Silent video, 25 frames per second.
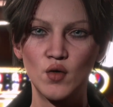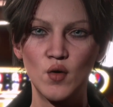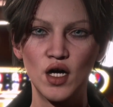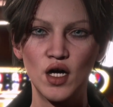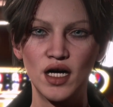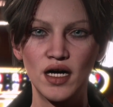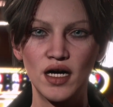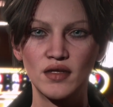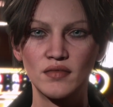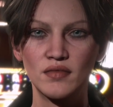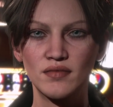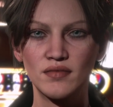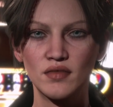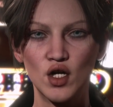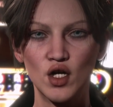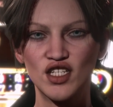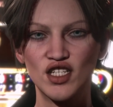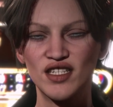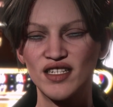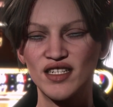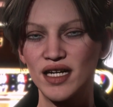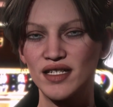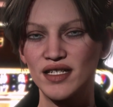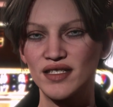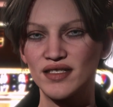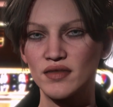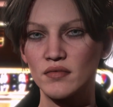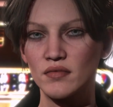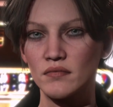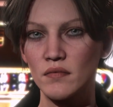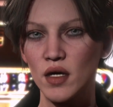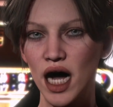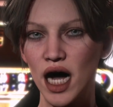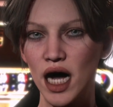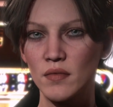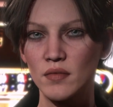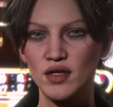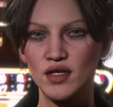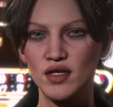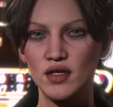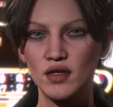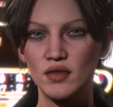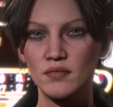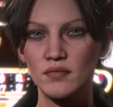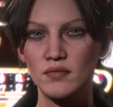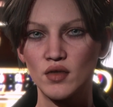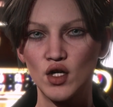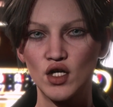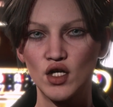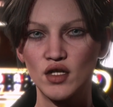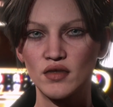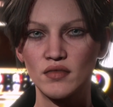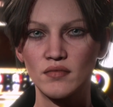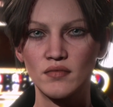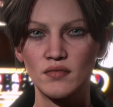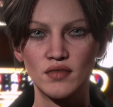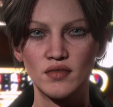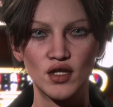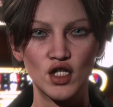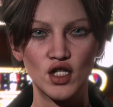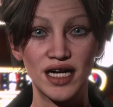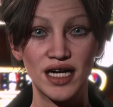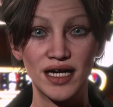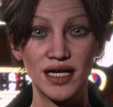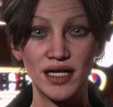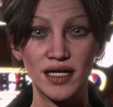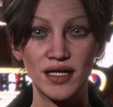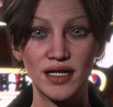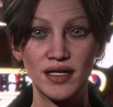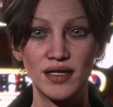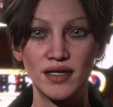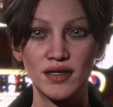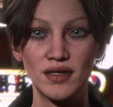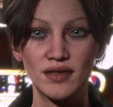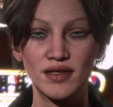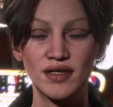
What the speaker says: we got 4 sets of maps for free,